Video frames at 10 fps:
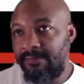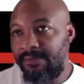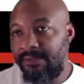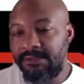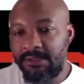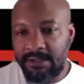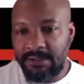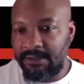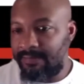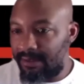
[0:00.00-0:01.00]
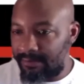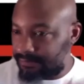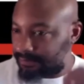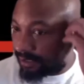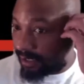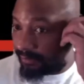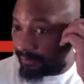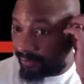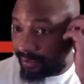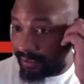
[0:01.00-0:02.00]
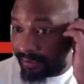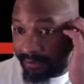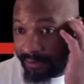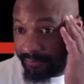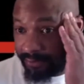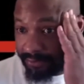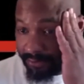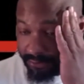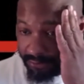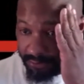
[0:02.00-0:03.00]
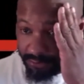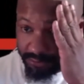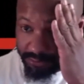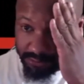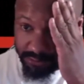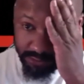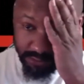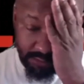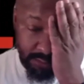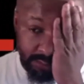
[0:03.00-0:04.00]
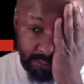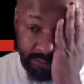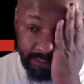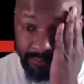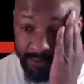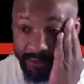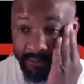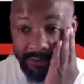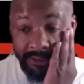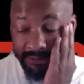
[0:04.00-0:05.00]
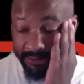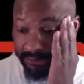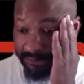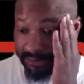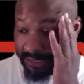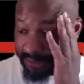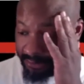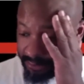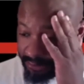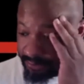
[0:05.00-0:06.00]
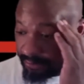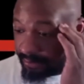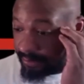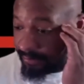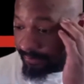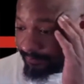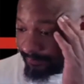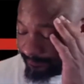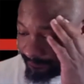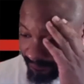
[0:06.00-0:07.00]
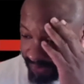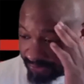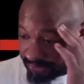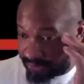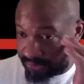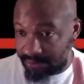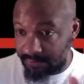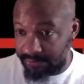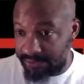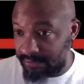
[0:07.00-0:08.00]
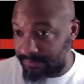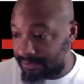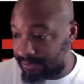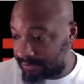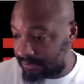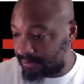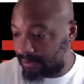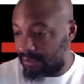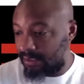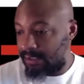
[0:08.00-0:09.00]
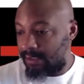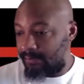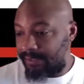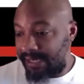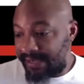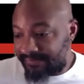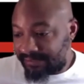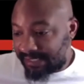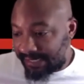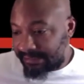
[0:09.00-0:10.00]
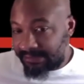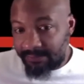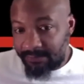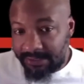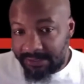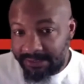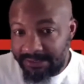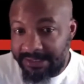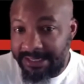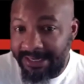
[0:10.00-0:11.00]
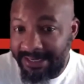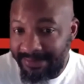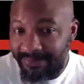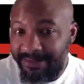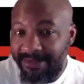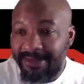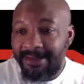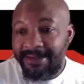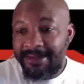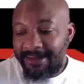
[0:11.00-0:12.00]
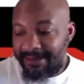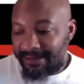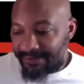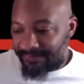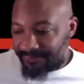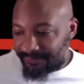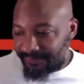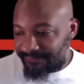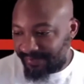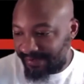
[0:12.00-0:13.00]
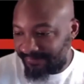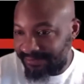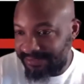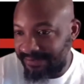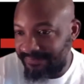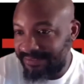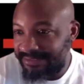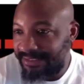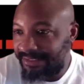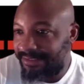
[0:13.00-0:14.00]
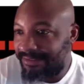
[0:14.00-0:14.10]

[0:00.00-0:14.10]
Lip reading: they're talking about starting Brett Huntley, which is that's insane. They should just go with Jacob Eason. But I have the Titans winning the game 35-17.